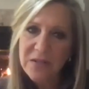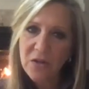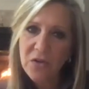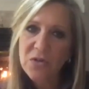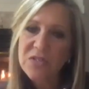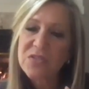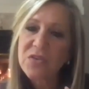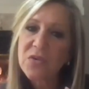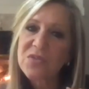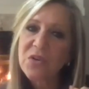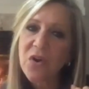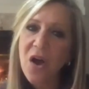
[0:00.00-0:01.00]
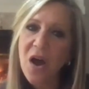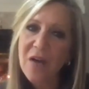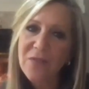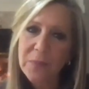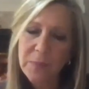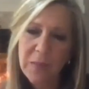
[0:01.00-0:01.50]
Of course, those are
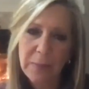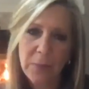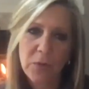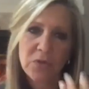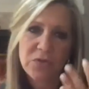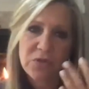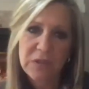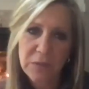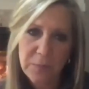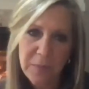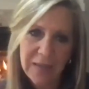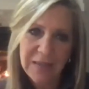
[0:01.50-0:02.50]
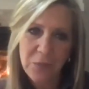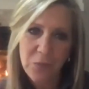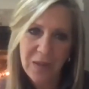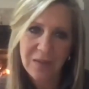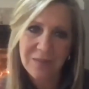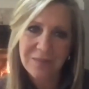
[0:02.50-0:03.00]
often people who treat their body
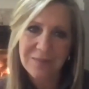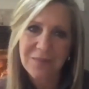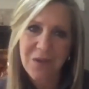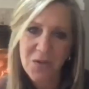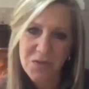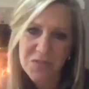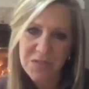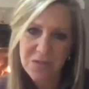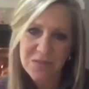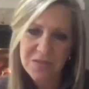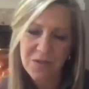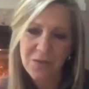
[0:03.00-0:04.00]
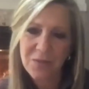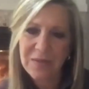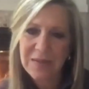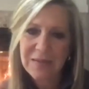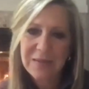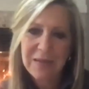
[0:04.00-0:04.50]
well also. So
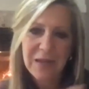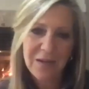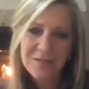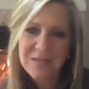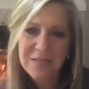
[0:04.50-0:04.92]
hard to